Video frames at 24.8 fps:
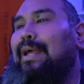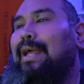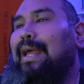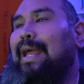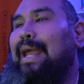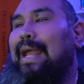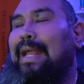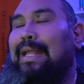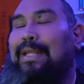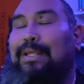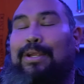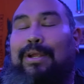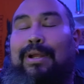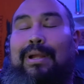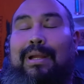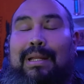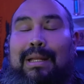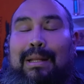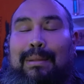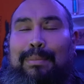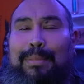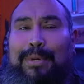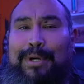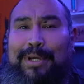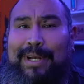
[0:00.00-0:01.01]
And you're going
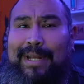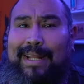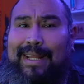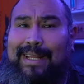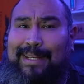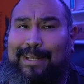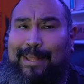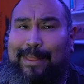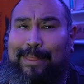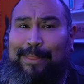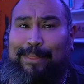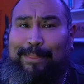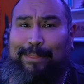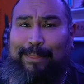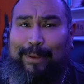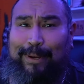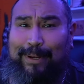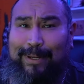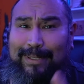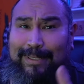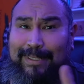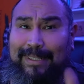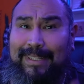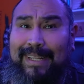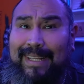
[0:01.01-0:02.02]
to put it in a
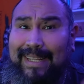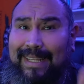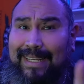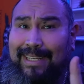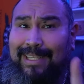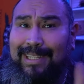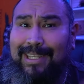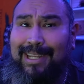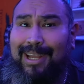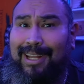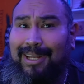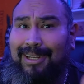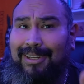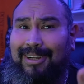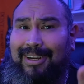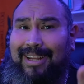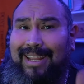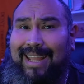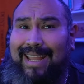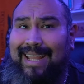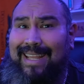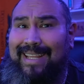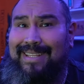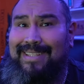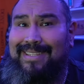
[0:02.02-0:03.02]
$13
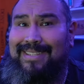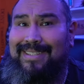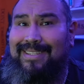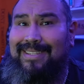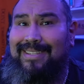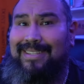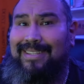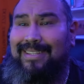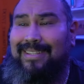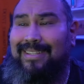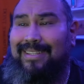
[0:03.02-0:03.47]
case?